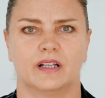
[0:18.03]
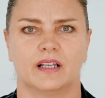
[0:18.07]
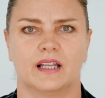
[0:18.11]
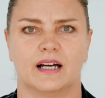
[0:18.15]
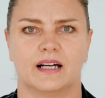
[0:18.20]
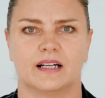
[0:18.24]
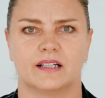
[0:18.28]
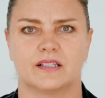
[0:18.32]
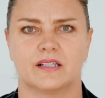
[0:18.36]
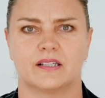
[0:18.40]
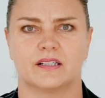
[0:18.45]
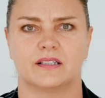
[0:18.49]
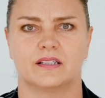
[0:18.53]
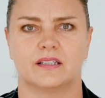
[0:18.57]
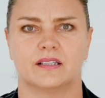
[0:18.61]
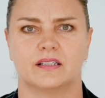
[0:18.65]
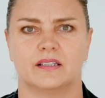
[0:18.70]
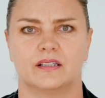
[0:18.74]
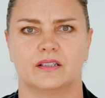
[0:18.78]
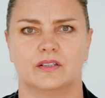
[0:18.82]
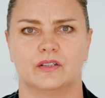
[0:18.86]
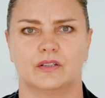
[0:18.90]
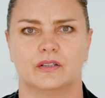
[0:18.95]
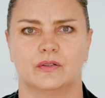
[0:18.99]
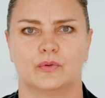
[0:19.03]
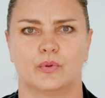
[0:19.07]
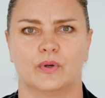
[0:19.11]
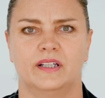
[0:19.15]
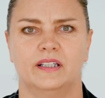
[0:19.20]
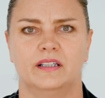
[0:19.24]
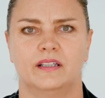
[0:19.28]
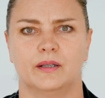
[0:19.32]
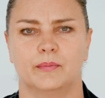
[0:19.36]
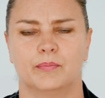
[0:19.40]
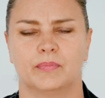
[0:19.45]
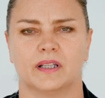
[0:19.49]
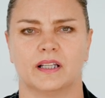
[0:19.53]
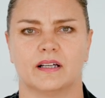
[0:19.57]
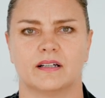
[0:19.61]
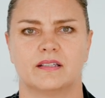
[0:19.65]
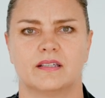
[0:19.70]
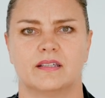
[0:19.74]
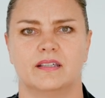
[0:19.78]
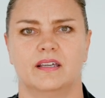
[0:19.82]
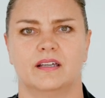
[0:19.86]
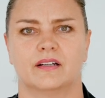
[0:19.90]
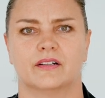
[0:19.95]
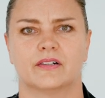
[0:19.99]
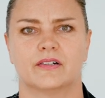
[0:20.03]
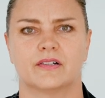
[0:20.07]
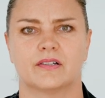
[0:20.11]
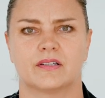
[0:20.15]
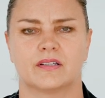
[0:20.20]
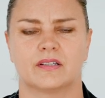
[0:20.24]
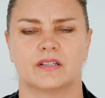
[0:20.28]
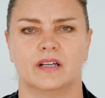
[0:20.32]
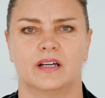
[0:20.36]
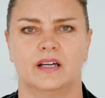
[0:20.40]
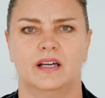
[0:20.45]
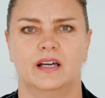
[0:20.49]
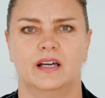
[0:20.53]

last 20 plus years.